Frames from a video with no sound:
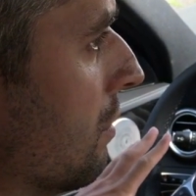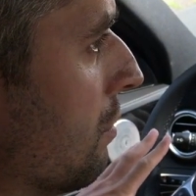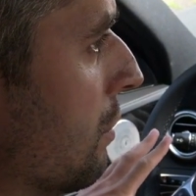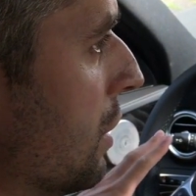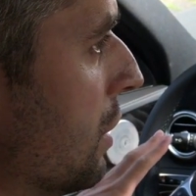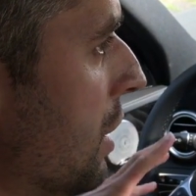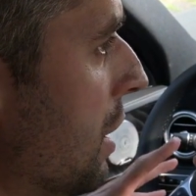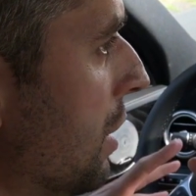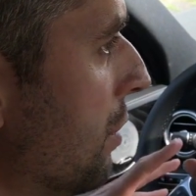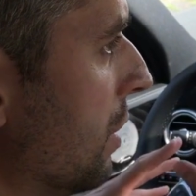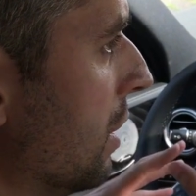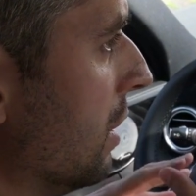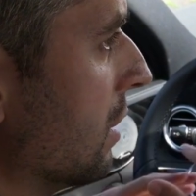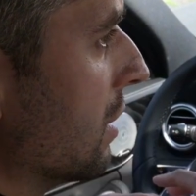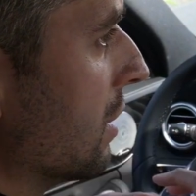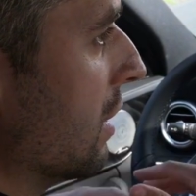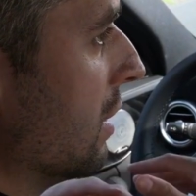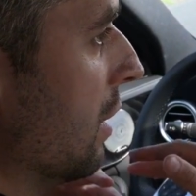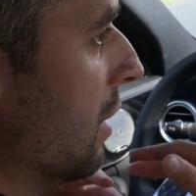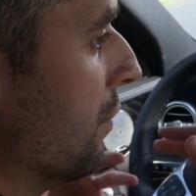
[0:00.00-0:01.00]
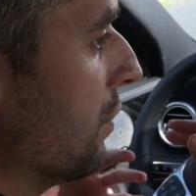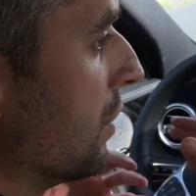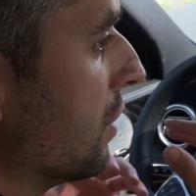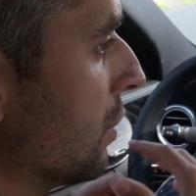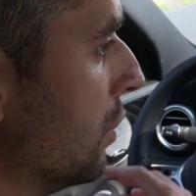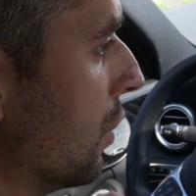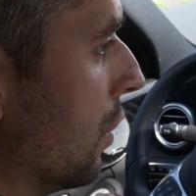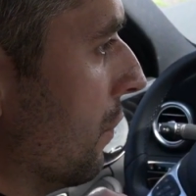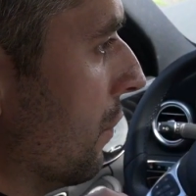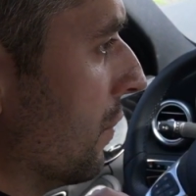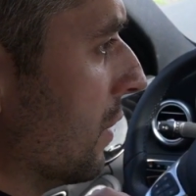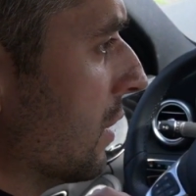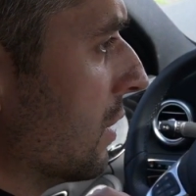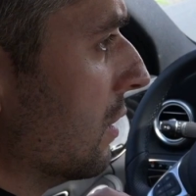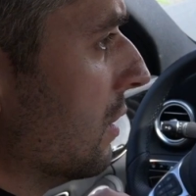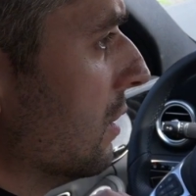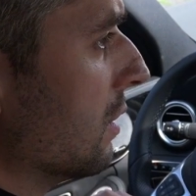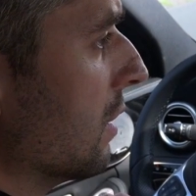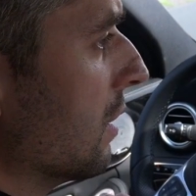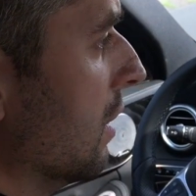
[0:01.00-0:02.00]
materials and different
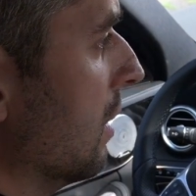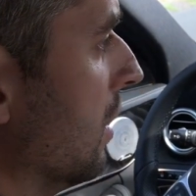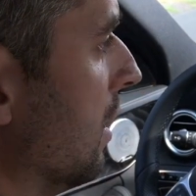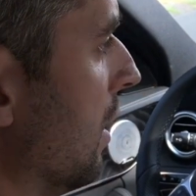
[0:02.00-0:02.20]
surfaces